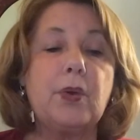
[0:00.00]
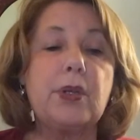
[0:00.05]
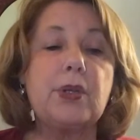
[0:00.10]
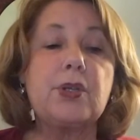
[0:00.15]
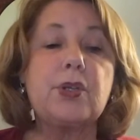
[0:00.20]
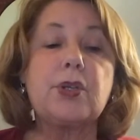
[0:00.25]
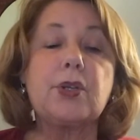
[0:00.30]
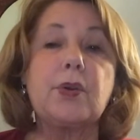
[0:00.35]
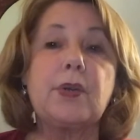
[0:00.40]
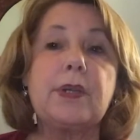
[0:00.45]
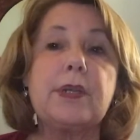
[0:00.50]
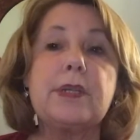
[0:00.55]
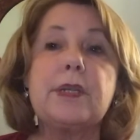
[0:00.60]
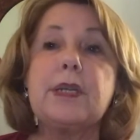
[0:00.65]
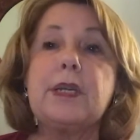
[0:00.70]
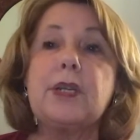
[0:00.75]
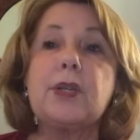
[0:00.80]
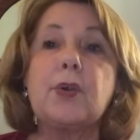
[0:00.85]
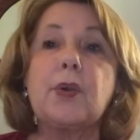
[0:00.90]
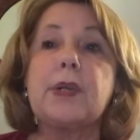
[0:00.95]
oyster is
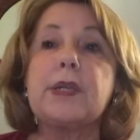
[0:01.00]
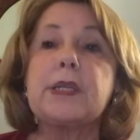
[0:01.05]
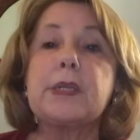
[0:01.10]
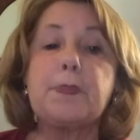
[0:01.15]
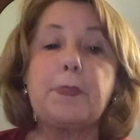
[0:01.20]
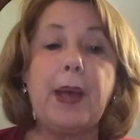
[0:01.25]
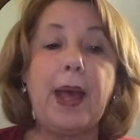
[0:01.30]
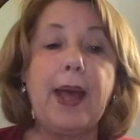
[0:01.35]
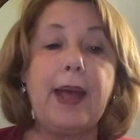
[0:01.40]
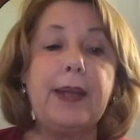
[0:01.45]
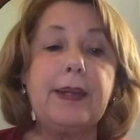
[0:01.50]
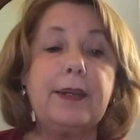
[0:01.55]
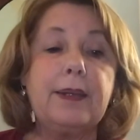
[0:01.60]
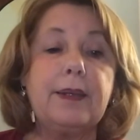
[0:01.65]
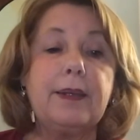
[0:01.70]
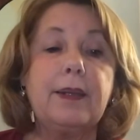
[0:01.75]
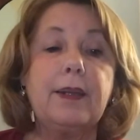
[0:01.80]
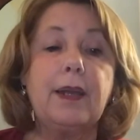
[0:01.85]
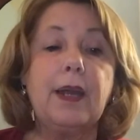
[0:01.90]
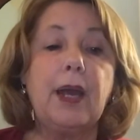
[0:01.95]
either a spat,
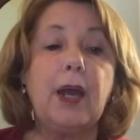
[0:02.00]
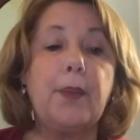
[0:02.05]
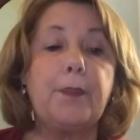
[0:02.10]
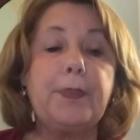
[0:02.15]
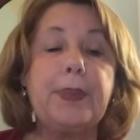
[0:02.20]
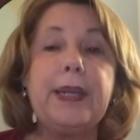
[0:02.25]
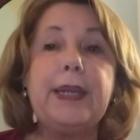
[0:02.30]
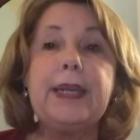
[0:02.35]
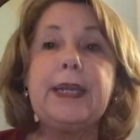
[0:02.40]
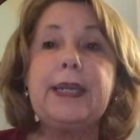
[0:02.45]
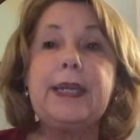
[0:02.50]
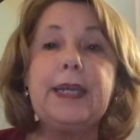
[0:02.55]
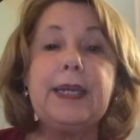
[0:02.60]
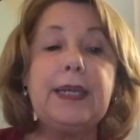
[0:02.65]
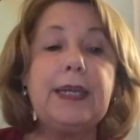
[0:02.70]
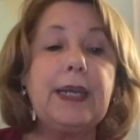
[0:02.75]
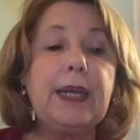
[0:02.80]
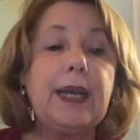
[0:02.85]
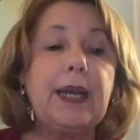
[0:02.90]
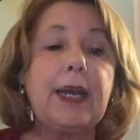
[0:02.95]
a
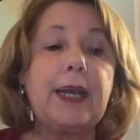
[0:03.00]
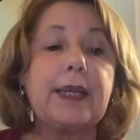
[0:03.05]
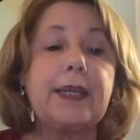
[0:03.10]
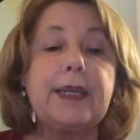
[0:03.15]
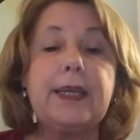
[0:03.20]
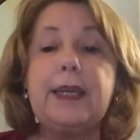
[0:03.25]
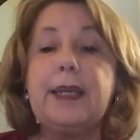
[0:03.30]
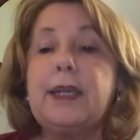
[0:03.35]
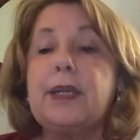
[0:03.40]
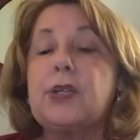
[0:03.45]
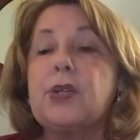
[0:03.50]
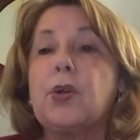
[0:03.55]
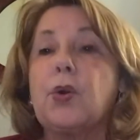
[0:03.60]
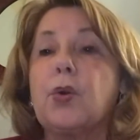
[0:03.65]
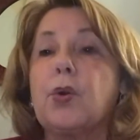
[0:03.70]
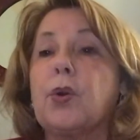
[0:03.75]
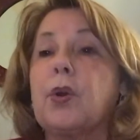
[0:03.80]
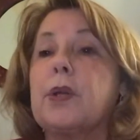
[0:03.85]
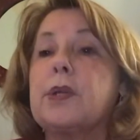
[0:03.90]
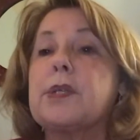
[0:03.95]
pinky, a keat,
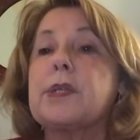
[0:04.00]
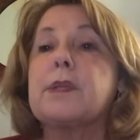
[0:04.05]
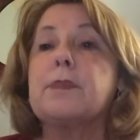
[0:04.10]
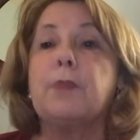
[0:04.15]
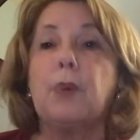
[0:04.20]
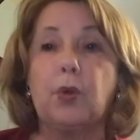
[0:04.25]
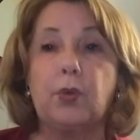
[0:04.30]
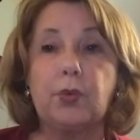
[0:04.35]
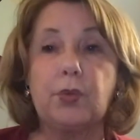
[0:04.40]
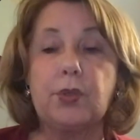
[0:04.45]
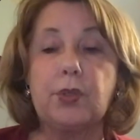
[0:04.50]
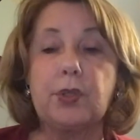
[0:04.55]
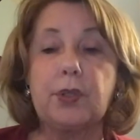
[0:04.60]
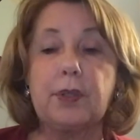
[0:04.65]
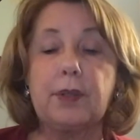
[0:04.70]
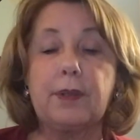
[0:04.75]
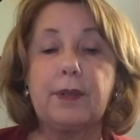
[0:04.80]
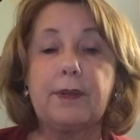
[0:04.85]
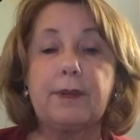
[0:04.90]
or a smolt.